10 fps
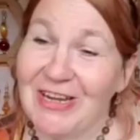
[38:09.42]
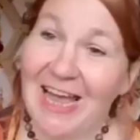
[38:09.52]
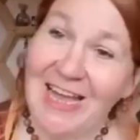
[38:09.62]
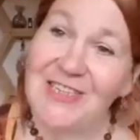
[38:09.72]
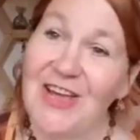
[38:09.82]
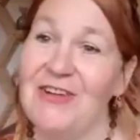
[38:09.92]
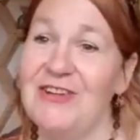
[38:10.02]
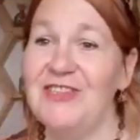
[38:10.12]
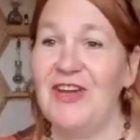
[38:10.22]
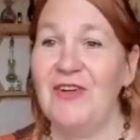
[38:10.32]
okay, so
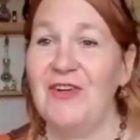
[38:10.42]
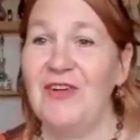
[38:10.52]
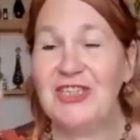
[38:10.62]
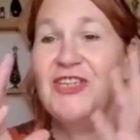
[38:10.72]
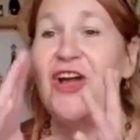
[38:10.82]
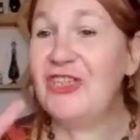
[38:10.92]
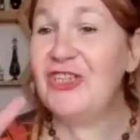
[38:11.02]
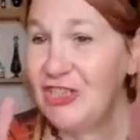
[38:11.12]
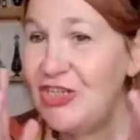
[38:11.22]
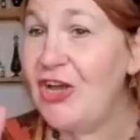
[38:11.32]
she's not
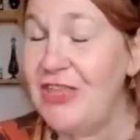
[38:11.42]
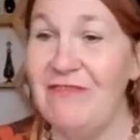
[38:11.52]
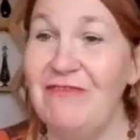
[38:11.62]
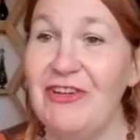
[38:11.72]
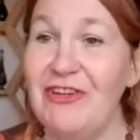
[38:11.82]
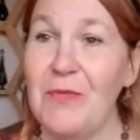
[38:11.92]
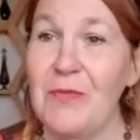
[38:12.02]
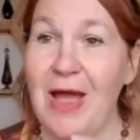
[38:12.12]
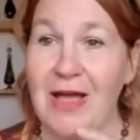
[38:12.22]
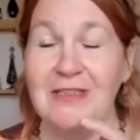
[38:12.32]
a nymph, I know
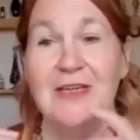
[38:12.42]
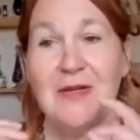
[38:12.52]
well,